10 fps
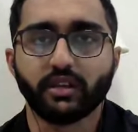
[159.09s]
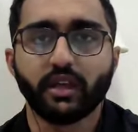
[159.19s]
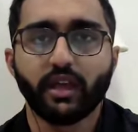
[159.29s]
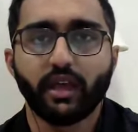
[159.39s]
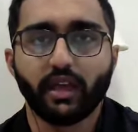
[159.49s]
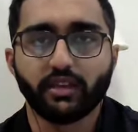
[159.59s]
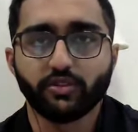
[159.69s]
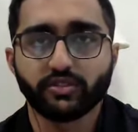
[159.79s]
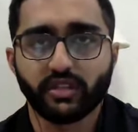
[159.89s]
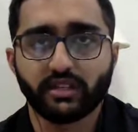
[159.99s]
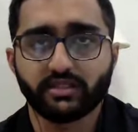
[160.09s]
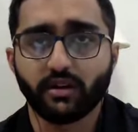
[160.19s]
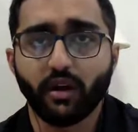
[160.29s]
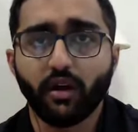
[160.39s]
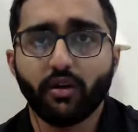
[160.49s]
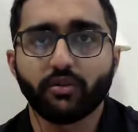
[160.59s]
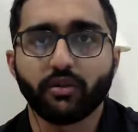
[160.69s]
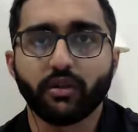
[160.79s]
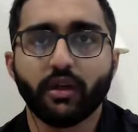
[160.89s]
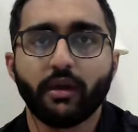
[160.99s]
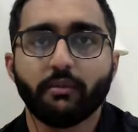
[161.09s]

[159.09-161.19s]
and use it as their own.